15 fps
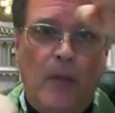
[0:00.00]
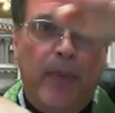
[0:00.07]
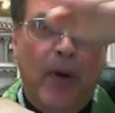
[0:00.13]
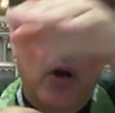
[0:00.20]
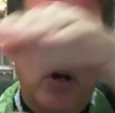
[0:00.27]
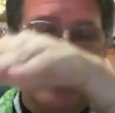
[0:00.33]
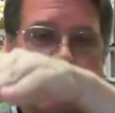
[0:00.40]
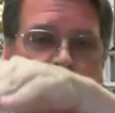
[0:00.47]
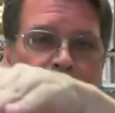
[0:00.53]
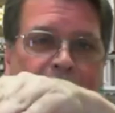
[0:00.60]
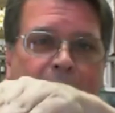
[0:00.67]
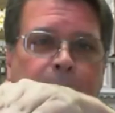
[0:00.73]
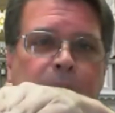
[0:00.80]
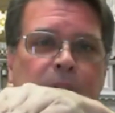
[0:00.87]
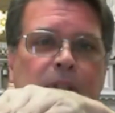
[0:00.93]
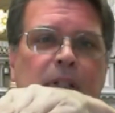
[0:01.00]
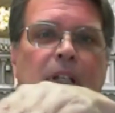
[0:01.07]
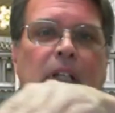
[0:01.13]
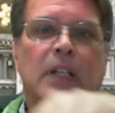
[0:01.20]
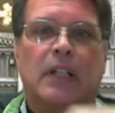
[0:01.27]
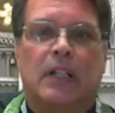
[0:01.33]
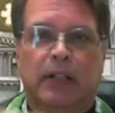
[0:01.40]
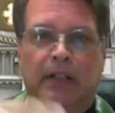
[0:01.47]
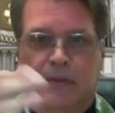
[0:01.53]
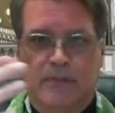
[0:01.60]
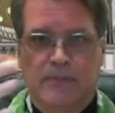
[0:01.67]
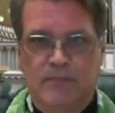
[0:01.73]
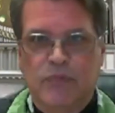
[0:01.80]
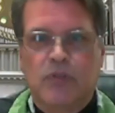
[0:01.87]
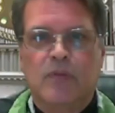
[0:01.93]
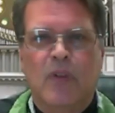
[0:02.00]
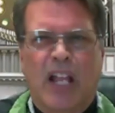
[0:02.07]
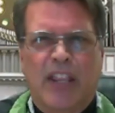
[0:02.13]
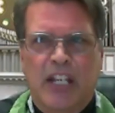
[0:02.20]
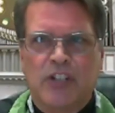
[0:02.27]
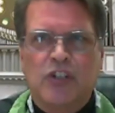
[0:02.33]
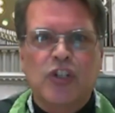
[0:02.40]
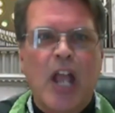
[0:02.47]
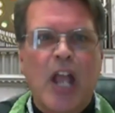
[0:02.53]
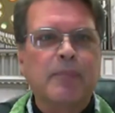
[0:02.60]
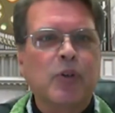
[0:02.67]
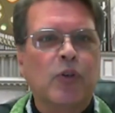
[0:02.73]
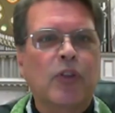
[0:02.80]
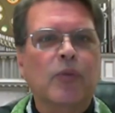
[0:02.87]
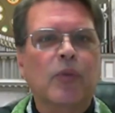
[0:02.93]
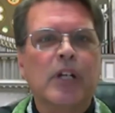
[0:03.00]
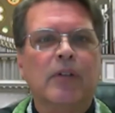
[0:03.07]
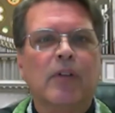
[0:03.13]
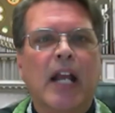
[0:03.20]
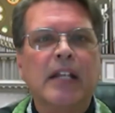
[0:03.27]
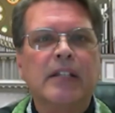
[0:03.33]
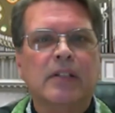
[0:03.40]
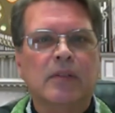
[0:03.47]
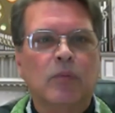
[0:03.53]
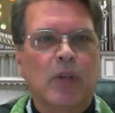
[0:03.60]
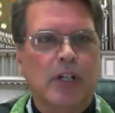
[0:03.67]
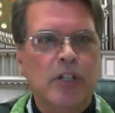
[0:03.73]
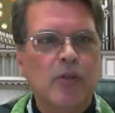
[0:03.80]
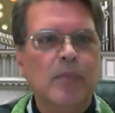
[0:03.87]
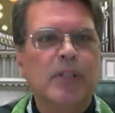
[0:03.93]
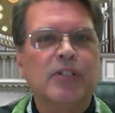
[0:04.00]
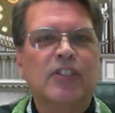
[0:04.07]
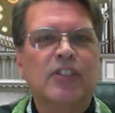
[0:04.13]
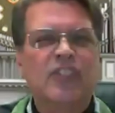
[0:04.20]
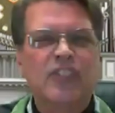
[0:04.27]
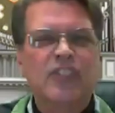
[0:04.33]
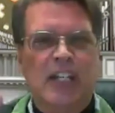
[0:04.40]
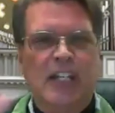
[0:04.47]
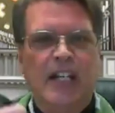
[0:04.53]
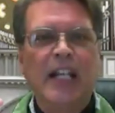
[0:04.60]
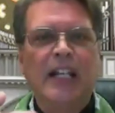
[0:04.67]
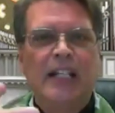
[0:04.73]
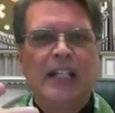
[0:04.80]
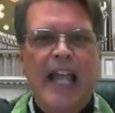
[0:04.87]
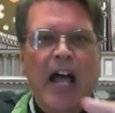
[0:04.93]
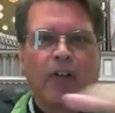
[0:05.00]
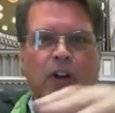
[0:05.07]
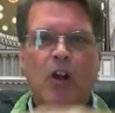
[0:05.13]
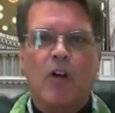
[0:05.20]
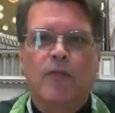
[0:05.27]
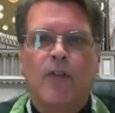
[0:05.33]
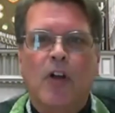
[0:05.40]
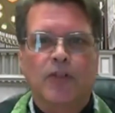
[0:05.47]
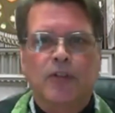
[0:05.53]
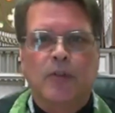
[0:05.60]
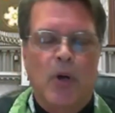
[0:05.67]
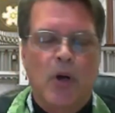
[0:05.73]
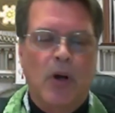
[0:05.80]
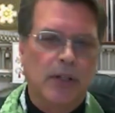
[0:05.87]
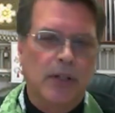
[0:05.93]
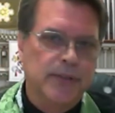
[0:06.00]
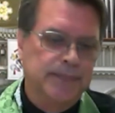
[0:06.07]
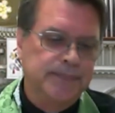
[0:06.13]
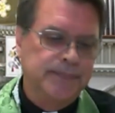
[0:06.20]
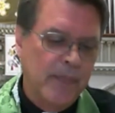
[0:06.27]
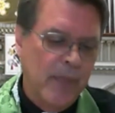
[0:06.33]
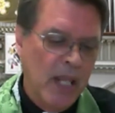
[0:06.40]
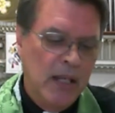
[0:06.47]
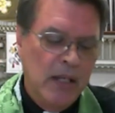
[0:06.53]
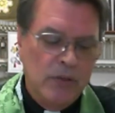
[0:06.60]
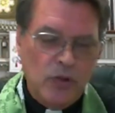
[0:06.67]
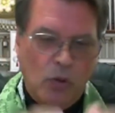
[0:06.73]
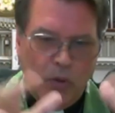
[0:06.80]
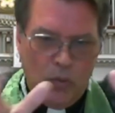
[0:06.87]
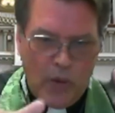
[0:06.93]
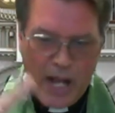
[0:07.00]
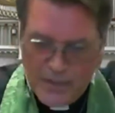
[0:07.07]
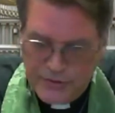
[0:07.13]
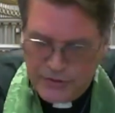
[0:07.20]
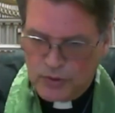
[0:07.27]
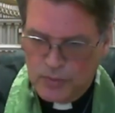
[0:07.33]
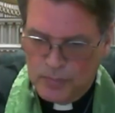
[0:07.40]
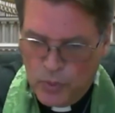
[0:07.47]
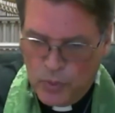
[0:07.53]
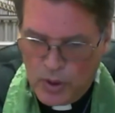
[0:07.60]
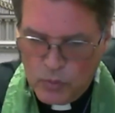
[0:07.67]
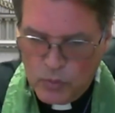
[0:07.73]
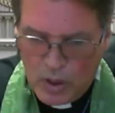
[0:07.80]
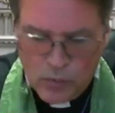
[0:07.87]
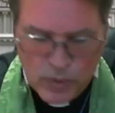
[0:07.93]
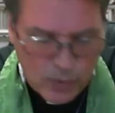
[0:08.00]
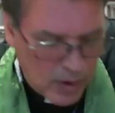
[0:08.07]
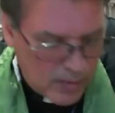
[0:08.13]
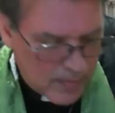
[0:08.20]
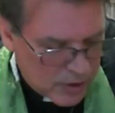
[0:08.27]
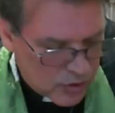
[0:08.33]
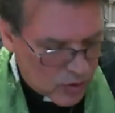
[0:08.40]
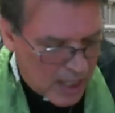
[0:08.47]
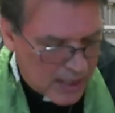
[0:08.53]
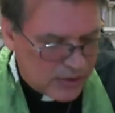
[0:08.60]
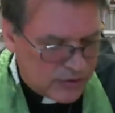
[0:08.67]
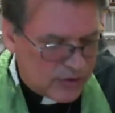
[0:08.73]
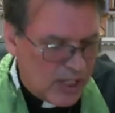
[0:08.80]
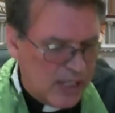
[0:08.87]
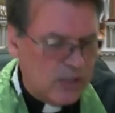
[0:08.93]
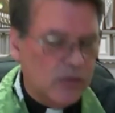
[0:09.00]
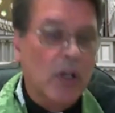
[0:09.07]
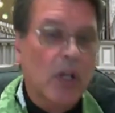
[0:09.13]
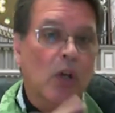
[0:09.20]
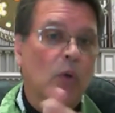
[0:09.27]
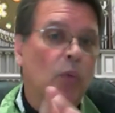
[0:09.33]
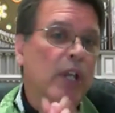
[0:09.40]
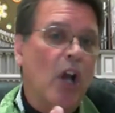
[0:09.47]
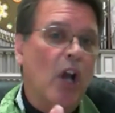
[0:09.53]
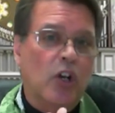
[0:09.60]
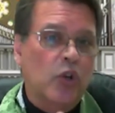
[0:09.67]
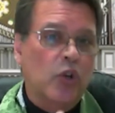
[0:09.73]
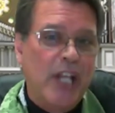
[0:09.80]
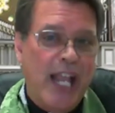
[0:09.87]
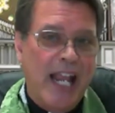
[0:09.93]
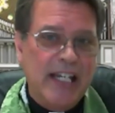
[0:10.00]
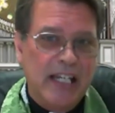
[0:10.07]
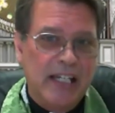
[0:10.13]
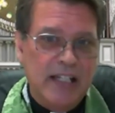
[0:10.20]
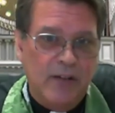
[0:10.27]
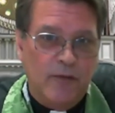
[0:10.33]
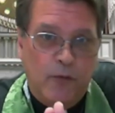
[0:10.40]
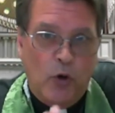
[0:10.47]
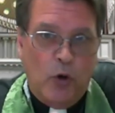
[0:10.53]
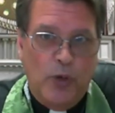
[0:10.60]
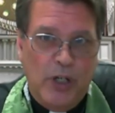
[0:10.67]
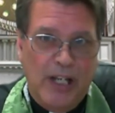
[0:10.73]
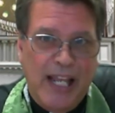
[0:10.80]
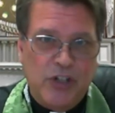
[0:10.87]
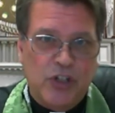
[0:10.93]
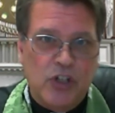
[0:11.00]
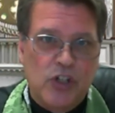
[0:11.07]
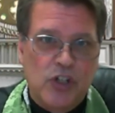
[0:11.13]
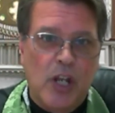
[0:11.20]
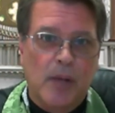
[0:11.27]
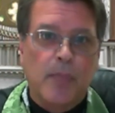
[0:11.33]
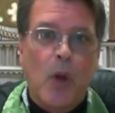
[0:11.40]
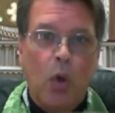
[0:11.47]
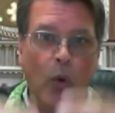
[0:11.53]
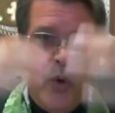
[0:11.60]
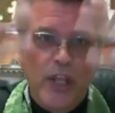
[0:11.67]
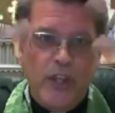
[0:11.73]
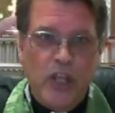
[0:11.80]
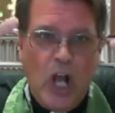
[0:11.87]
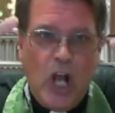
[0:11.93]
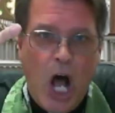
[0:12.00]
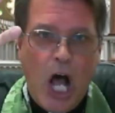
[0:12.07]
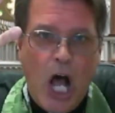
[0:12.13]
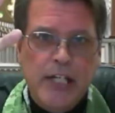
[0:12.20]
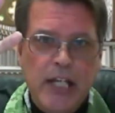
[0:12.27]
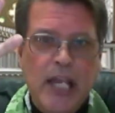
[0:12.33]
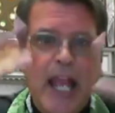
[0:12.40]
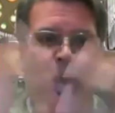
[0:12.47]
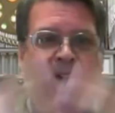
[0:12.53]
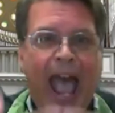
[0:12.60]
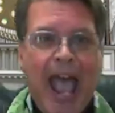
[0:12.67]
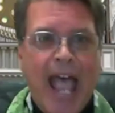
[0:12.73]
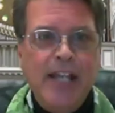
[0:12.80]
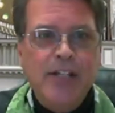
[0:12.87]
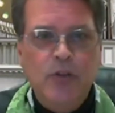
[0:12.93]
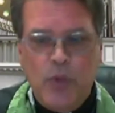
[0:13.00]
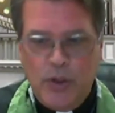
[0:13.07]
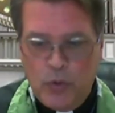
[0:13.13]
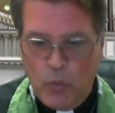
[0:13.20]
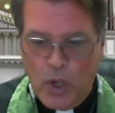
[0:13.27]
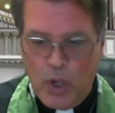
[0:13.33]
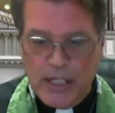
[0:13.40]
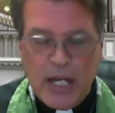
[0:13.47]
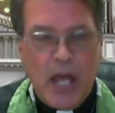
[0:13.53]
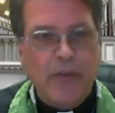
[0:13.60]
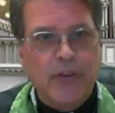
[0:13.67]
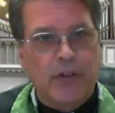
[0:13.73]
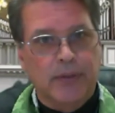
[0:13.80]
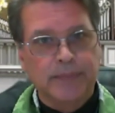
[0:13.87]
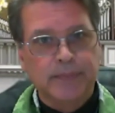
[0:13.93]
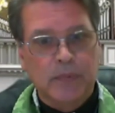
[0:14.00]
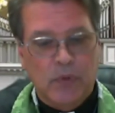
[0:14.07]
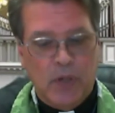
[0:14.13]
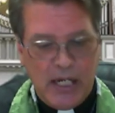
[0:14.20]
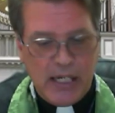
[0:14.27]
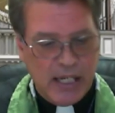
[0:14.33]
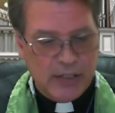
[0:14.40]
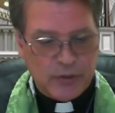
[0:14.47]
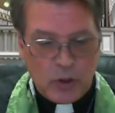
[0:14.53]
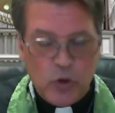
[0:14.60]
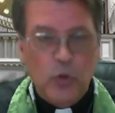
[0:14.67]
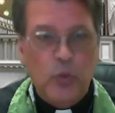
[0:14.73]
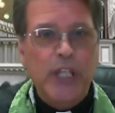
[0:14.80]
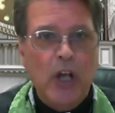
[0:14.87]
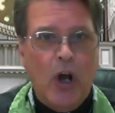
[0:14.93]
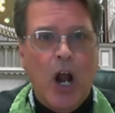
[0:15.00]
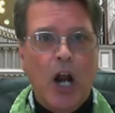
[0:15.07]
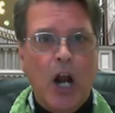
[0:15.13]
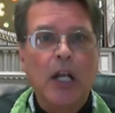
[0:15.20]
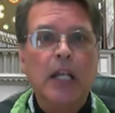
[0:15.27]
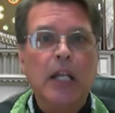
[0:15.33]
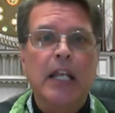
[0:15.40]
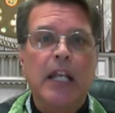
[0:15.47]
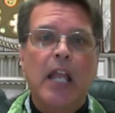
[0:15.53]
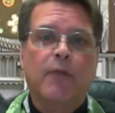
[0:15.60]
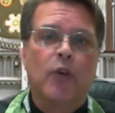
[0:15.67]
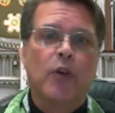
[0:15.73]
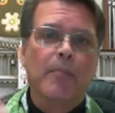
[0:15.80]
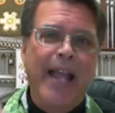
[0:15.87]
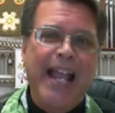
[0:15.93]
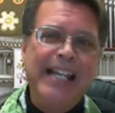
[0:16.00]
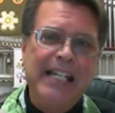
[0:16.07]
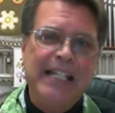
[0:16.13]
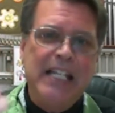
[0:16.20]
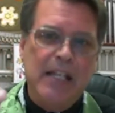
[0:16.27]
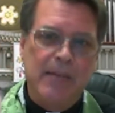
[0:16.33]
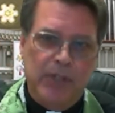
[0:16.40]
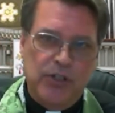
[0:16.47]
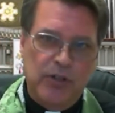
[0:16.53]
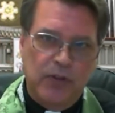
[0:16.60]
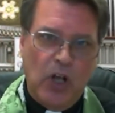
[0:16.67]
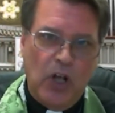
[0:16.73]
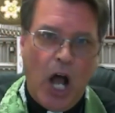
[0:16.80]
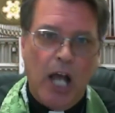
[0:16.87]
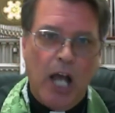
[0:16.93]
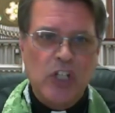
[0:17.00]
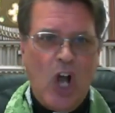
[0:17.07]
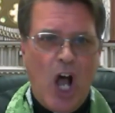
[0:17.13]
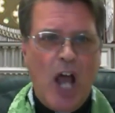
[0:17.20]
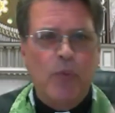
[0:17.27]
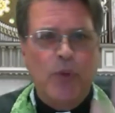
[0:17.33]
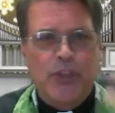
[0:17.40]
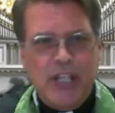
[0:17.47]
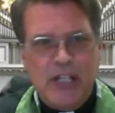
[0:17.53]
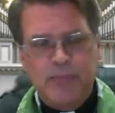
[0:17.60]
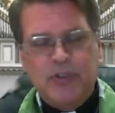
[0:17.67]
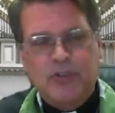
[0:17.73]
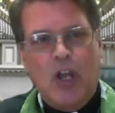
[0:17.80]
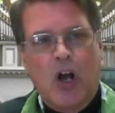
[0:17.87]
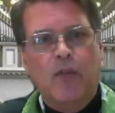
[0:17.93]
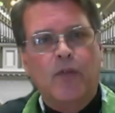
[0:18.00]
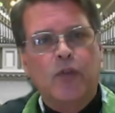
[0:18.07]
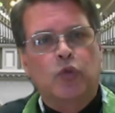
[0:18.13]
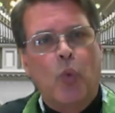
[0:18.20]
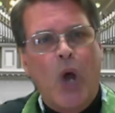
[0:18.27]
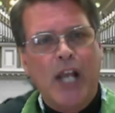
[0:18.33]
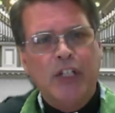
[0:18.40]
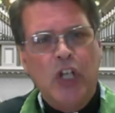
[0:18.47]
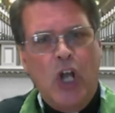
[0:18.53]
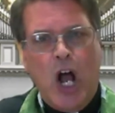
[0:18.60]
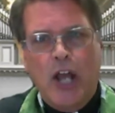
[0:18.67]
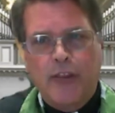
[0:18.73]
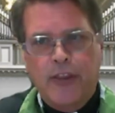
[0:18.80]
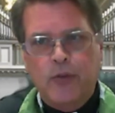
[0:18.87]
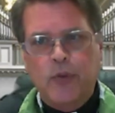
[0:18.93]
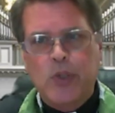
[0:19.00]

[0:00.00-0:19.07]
part happen? I think it's chapter 3, right? When humans sin, now it all falls apart. So why is this important? What am I trying to say to you? We are created for relationship with God and with one another, right? It's who we are. If we're made in the image of God, God within himself is one God, three